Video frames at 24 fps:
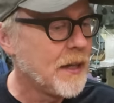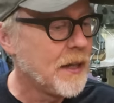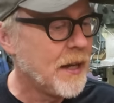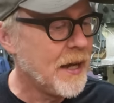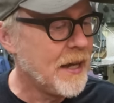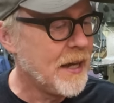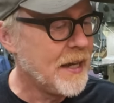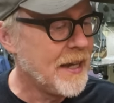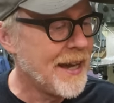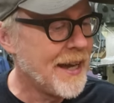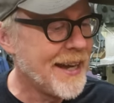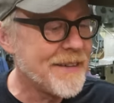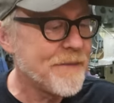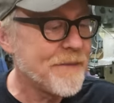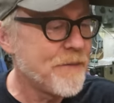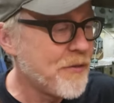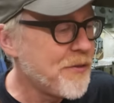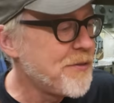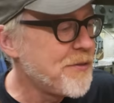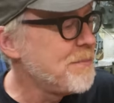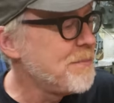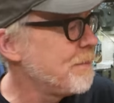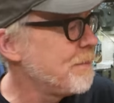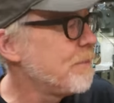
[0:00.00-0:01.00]
Uh, I have
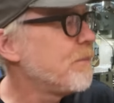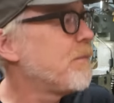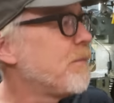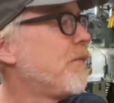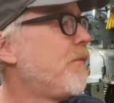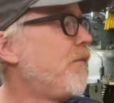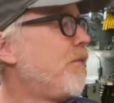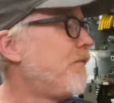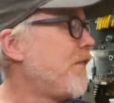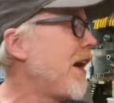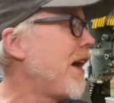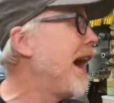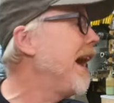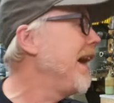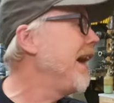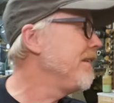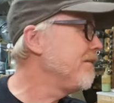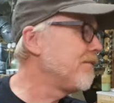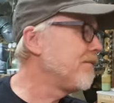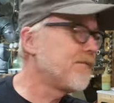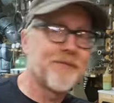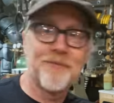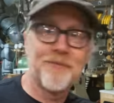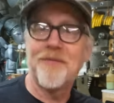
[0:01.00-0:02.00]

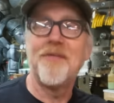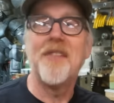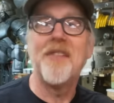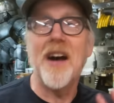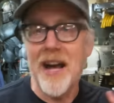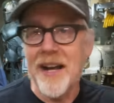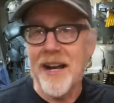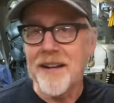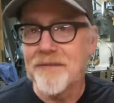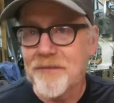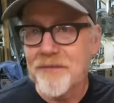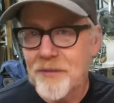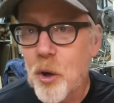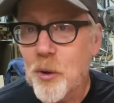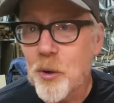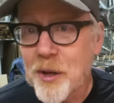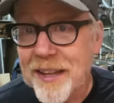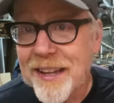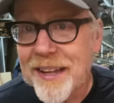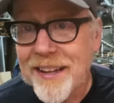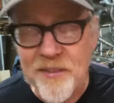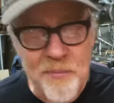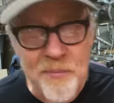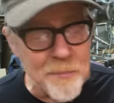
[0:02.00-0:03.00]
five, five. Okay,
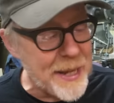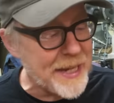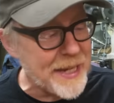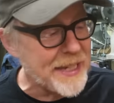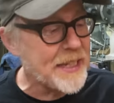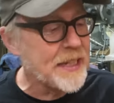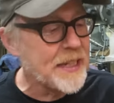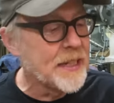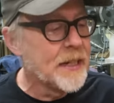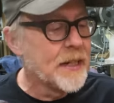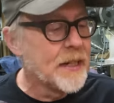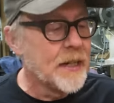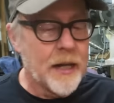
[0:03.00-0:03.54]
that's many.